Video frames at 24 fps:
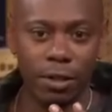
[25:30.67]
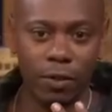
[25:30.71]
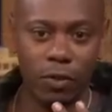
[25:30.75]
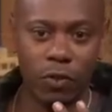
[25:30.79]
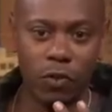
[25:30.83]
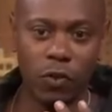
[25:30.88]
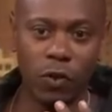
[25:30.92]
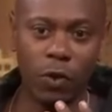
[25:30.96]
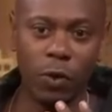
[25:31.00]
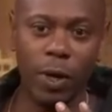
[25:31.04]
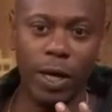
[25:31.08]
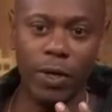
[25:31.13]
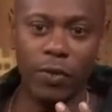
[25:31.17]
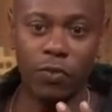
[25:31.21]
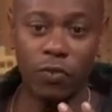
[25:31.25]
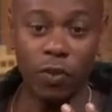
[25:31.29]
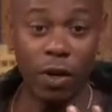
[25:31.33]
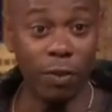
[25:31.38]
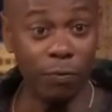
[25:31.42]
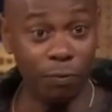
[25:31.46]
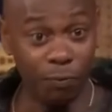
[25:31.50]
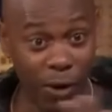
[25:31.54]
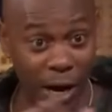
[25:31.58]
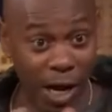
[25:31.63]
has since
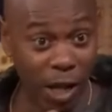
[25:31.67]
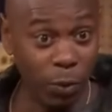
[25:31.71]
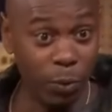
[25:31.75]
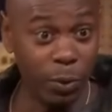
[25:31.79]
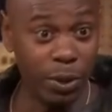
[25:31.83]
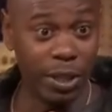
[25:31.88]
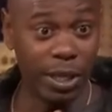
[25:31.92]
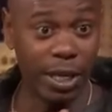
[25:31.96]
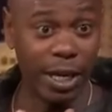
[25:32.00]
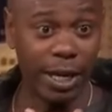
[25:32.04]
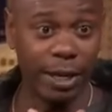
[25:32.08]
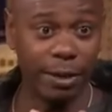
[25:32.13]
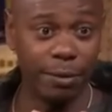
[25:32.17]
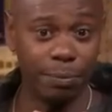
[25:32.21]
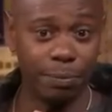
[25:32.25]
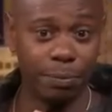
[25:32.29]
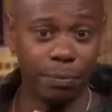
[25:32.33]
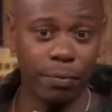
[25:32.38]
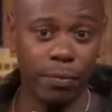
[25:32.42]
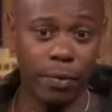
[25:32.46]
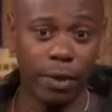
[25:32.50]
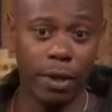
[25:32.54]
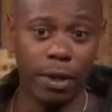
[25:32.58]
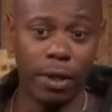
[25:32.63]
expressed
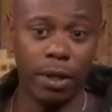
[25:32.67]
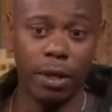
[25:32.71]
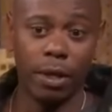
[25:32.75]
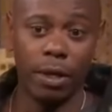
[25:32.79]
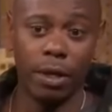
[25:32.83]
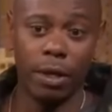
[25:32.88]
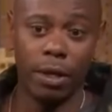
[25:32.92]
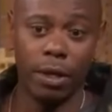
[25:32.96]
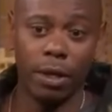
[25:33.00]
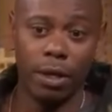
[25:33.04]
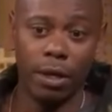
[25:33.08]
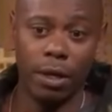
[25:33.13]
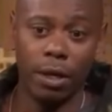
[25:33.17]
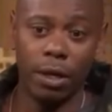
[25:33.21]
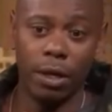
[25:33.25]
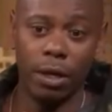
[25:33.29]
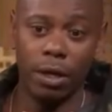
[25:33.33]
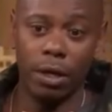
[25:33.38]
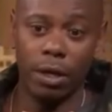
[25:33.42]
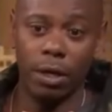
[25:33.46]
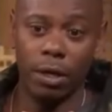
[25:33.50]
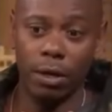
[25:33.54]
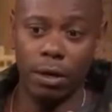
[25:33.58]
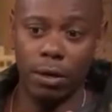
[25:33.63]
regret over his
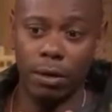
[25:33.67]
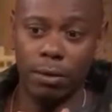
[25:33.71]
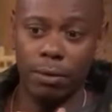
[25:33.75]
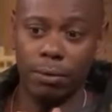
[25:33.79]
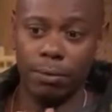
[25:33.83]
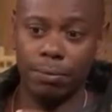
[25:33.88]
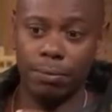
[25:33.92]
decision.